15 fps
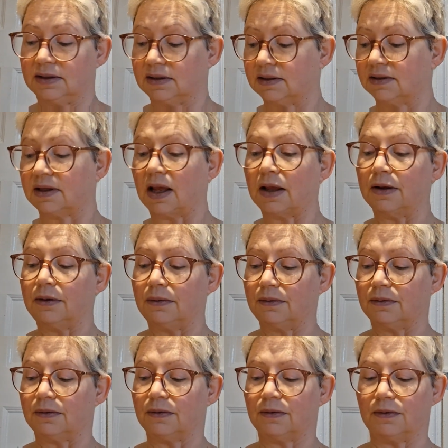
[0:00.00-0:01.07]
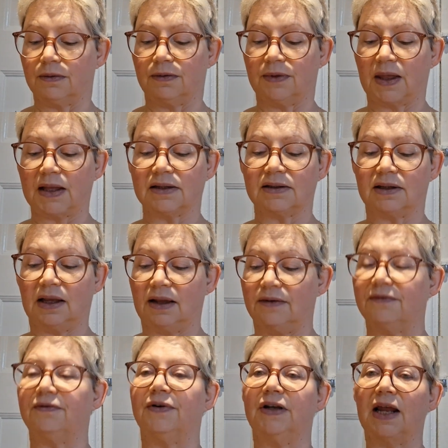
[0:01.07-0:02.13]
So that's
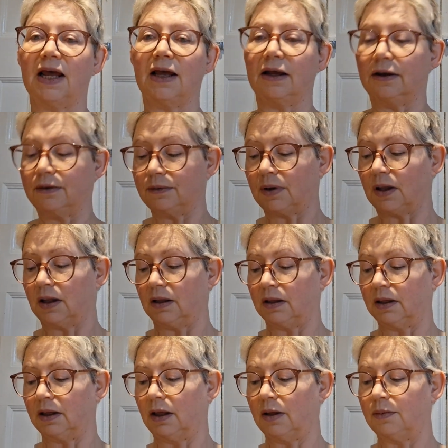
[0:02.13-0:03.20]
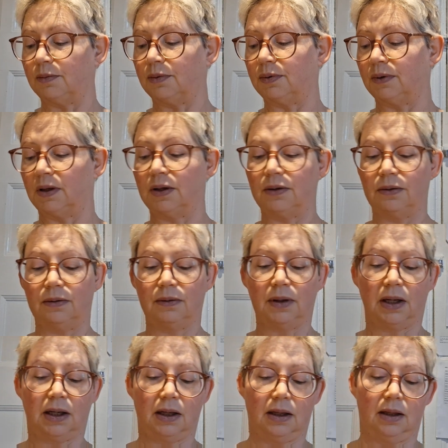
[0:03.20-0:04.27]
it for now. I hope you
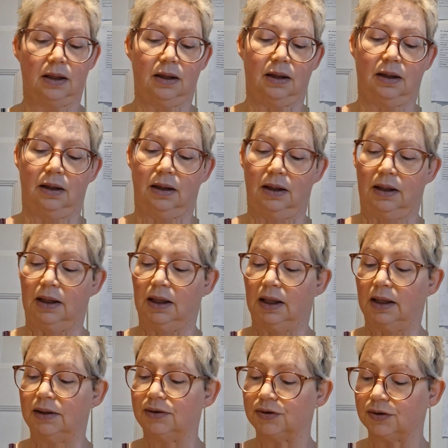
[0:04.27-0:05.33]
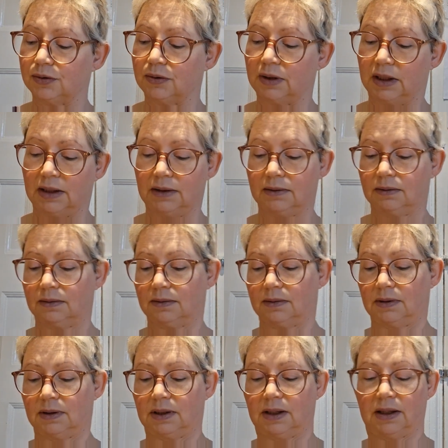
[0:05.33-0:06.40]
enjoy
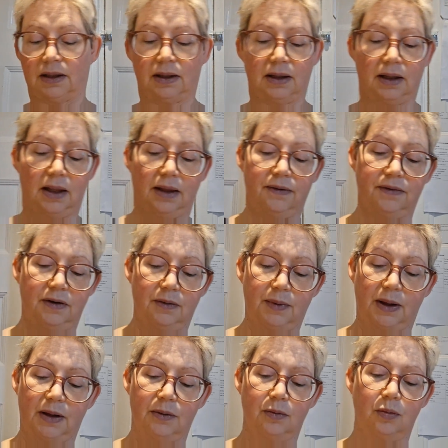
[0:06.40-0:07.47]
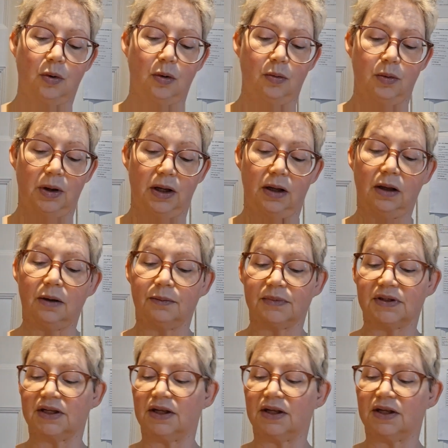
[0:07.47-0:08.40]
hearing about what we're up